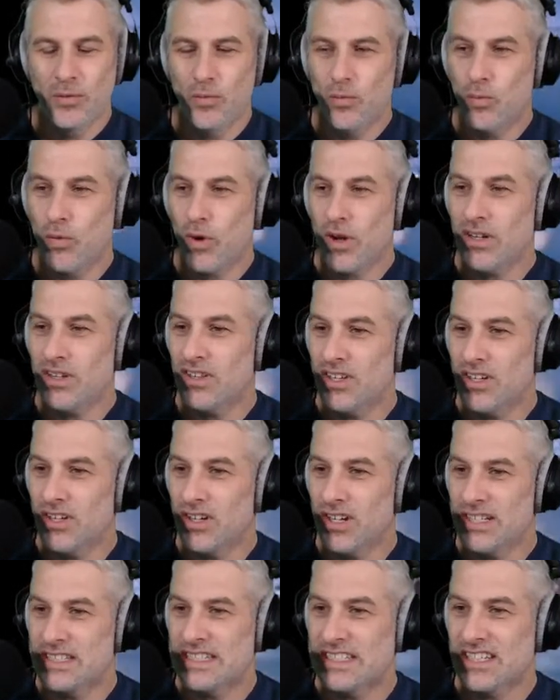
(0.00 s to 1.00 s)
one of the
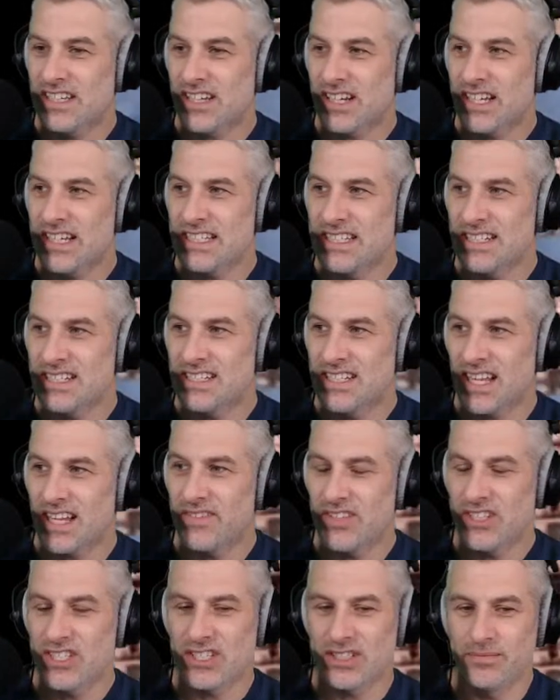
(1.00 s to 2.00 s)
nicest guys in
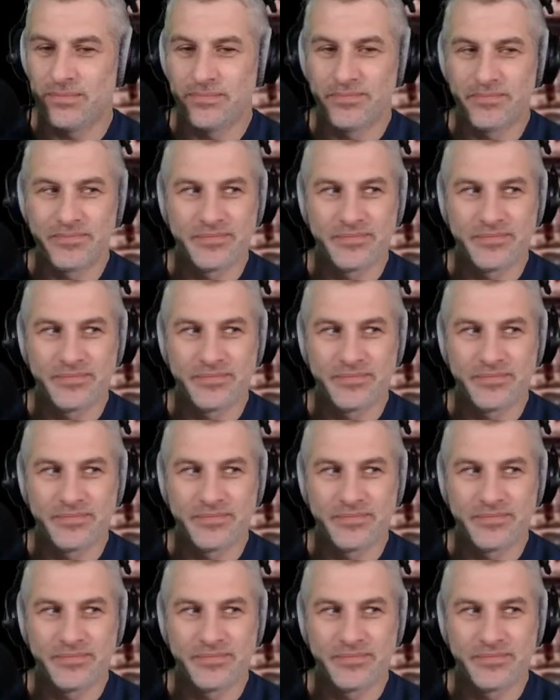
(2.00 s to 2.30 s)
television.